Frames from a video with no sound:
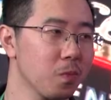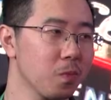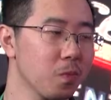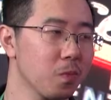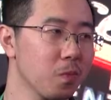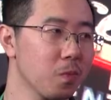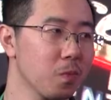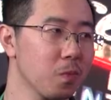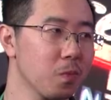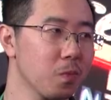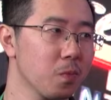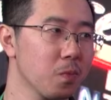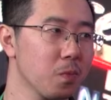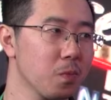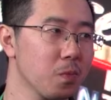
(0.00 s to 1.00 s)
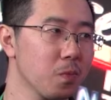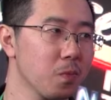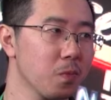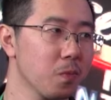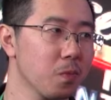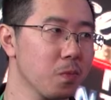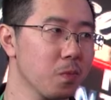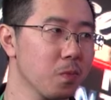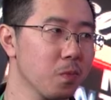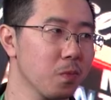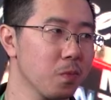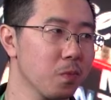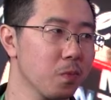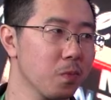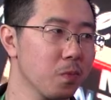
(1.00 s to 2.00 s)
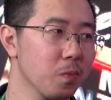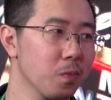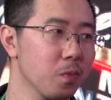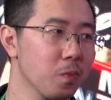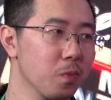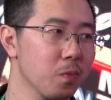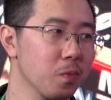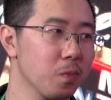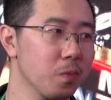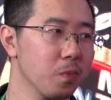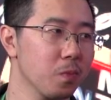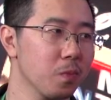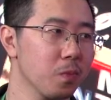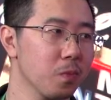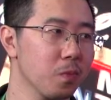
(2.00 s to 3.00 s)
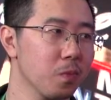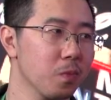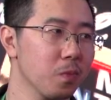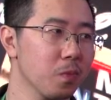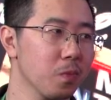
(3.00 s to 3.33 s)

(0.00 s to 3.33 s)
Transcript: (not speaking)